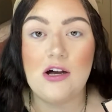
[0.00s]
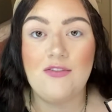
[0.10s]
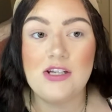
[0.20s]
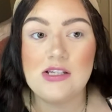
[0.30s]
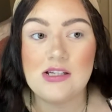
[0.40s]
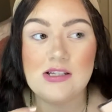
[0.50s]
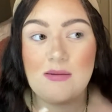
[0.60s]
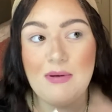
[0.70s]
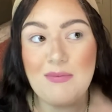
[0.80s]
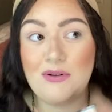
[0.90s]
Obviously
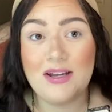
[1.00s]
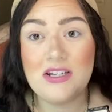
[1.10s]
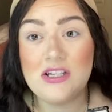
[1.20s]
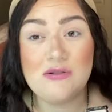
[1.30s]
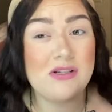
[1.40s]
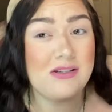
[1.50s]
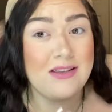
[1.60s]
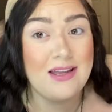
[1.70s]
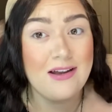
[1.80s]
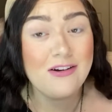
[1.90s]
some people like to use this
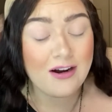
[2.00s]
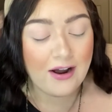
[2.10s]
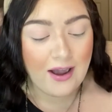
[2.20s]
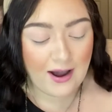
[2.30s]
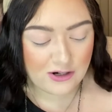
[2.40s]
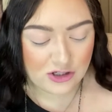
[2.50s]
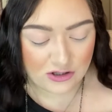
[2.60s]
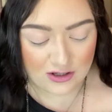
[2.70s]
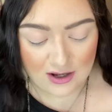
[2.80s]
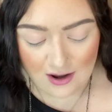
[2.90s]
on the under eye
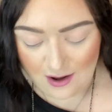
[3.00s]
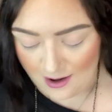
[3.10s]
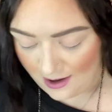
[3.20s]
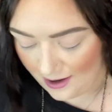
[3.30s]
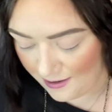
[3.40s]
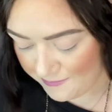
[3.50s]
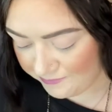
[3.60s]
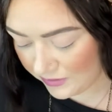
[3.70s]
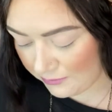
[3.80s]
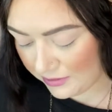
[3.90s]
actually,
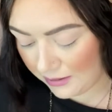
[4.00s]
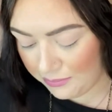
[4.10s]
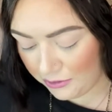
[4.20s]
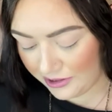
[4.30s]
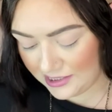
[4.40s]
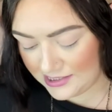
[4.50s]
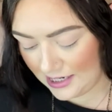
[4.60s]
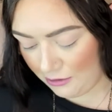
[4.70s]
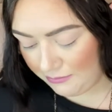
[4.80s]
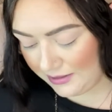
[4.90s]
but I pulled this
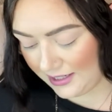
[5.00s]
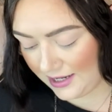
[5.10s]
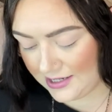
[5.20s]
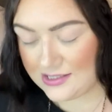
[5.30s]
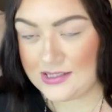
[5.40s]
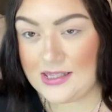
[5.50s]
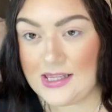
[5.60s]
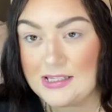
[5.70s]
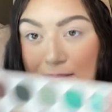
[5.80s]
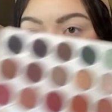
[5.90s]
out because
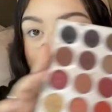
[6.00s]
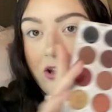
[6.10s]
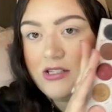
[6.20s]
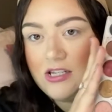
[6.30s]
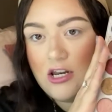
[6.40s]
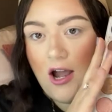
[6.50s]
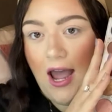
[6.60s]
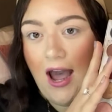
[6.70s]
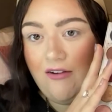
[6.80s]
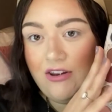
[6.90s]
this palette did not
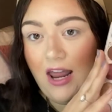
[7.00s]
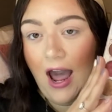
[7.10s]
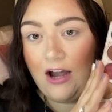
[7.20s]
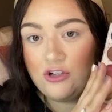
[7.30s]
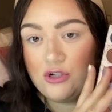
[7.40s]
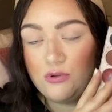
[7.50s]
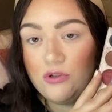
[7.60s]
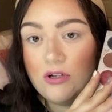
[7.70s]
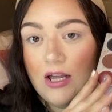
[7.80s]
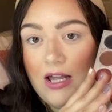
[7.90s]
have an
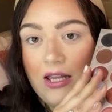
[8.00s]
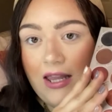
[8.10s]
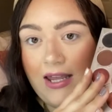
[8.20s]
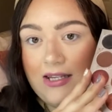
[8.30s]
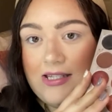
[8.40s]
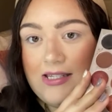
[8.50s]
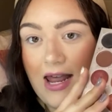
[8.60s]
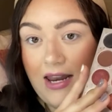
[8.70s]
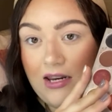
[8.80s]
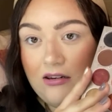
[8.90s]
actual
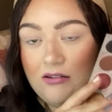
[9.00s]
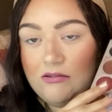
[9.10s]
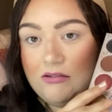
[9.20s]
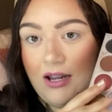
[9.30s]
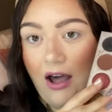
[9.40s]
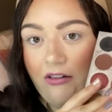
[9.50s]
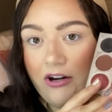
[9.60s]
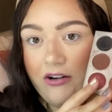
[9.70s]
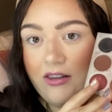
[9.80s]
setting color.